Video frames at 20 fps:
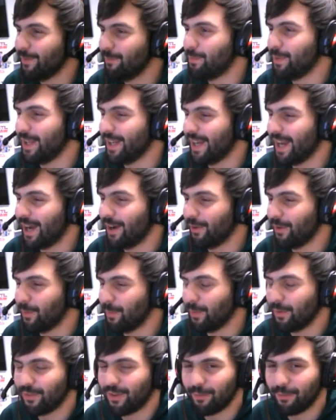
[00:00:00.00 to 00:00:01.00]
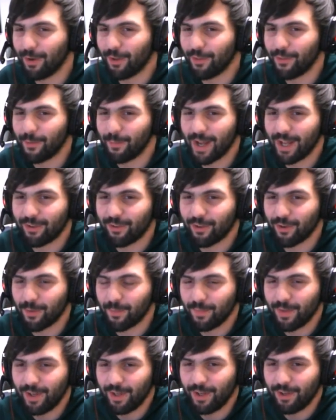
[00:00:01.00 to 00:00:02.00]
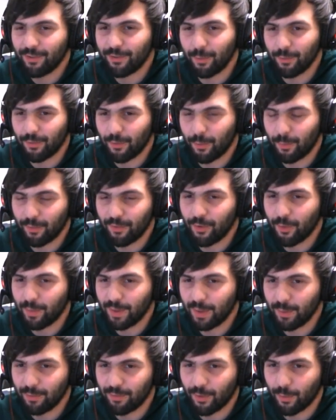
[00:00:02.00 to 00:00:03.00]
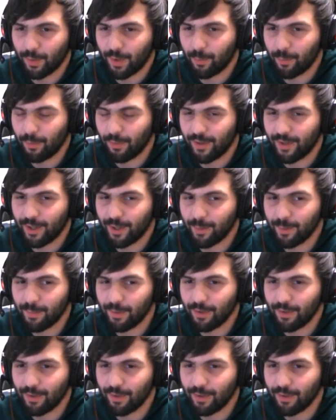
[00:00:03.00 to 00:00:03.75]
beat out in almost every other matchup. So it was almost nobody was showing up with him,